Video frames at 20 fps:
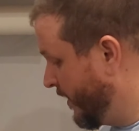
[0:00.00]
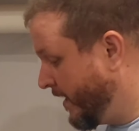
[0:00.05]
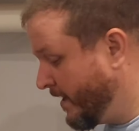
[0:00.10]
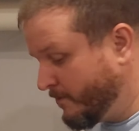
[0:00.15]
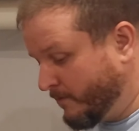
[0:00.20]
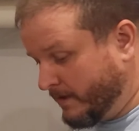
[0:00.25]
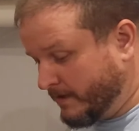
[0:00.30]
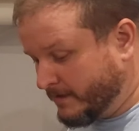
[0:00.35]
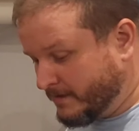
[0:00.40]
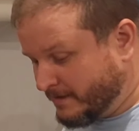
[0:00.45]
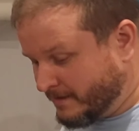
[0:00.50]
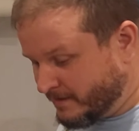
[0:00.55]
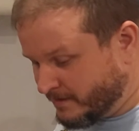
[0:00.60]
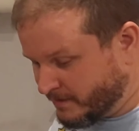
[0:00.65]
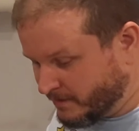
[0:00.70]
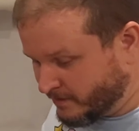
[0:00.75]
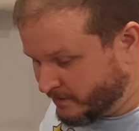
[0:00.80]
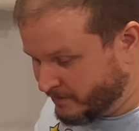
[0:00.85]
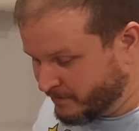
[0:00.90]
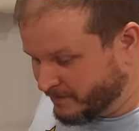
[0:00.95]
Anyways,
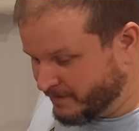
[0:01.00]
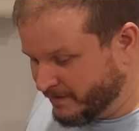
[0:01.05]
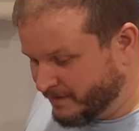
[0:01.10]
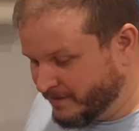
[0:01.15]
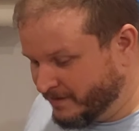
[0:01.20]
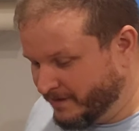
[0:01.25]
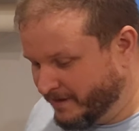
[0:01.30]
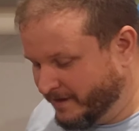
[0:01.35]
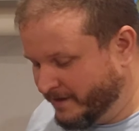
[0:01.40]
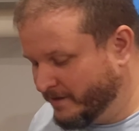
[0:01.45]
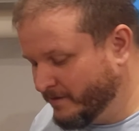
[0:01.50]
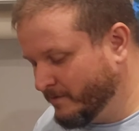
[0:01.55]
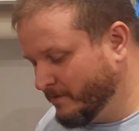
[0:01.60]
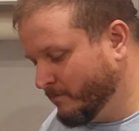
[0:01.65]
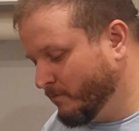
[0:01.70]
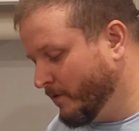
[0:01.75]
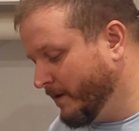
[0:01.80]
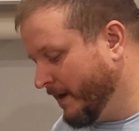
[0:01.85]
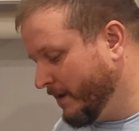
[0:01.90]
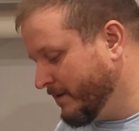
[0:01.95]
so we're going to
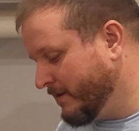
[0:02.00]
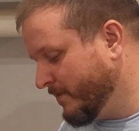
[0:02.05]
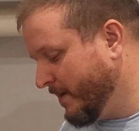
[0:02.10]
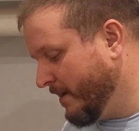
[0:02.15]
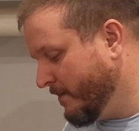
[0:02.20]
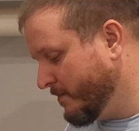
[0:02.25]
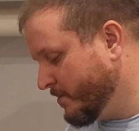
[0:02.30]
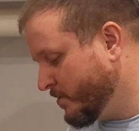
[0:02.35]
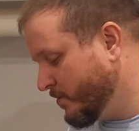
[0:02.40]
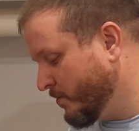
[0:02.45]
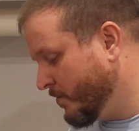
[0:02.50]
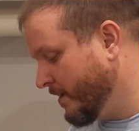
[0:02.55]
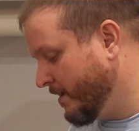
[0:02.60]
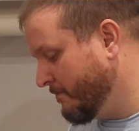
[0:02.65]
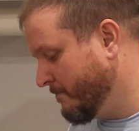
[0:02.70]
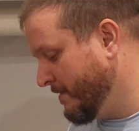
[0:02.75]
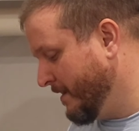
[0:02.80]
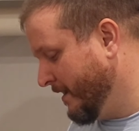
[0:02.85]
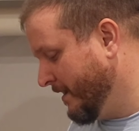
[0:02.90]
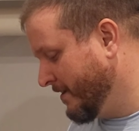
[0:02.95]
do 1 ounce of Irish
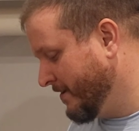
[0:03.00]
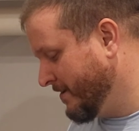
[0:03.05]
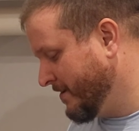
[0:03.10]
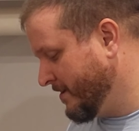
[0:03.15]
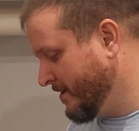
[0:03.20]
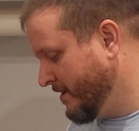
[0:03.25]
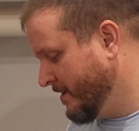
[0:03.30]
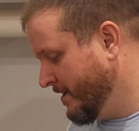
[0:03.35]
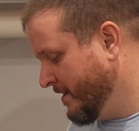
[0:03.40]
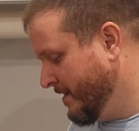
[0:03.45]
cream next.